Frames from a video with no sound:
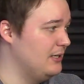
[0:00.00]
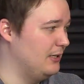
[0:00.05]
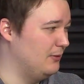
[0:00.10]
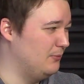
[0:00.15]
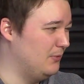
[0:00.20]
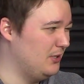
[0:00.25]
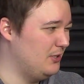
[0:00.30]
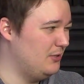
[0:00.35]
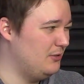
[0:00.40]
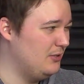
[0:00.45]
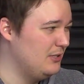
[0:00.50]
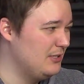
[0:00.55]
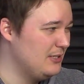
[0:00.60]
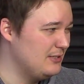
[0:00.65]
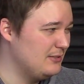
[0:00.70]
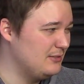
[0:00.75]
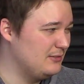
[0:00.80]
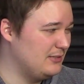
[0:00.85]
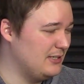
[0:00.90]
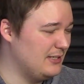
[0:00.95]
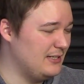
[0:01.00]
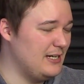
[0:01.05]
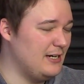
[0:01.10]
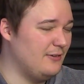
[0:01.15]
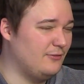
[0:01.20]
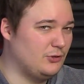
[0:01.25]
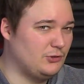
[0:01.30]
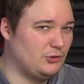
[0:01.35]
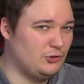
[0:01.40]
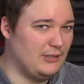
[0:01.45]
You want to take care
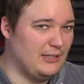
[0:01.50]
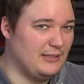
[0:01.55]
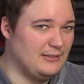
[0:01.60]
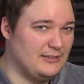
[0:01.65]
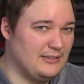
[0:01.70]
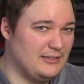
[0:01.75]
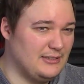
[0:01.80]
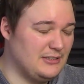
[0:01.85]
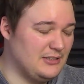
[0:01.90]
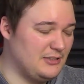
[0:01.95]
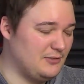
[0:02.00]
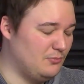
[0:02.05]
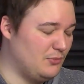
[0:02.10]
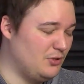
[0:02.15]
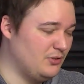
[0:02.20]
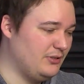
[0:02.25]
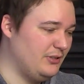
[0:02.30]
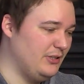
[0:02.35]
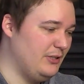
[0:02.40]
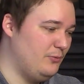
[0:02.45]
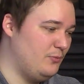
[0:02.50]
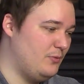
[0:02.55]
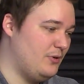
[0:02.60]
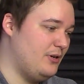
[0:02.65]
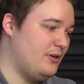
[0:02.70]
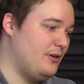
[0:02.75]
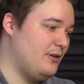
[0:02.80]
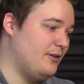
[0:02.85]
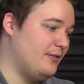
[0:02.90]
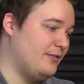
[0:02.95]
of the transients mostly
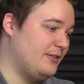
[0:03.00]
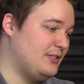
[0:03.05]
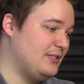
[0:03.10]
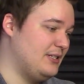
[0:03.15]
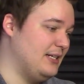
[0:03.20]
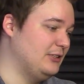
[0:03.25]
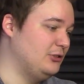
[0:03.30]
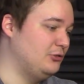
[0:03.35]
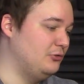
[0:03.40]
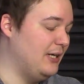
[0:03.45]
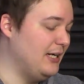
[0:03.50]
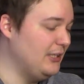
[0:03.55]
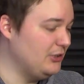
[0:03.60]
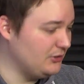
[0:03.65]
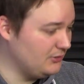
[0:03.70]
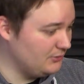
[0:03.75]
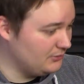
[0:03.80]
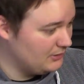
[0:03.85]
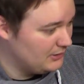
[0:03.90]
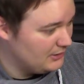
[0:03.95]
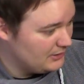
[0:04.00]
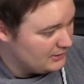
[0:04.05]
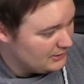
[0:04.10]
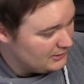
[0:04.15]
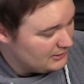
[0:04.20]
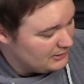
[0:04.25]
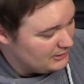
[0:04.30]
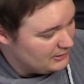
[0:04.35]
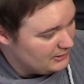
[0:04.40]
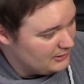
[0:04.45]
with saturation,
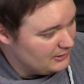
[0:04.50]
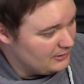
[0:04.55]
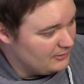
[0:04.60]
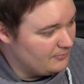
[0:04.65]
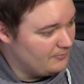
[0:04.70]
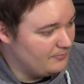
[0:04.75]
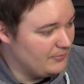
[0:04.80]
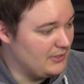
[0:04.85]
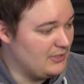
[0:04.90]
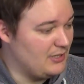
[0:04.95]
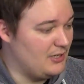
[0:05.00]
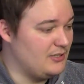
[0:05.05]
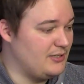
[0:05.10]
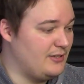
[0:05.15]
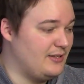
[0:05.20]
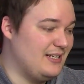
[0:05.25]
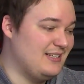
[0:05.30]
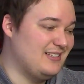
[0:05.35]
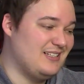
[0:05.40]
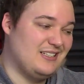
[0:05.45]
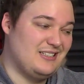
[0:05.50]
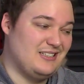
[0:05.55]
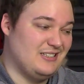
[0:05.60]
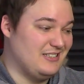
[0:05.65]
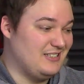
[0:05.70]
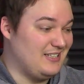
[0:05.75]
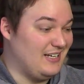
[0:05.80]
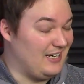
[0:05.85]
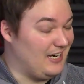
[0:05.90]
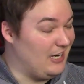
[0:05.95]
because that doesn't
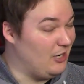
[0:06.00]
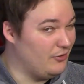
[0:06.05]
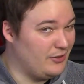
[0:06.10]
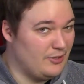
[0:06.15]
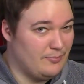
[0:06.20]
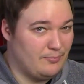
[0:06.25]
suck out the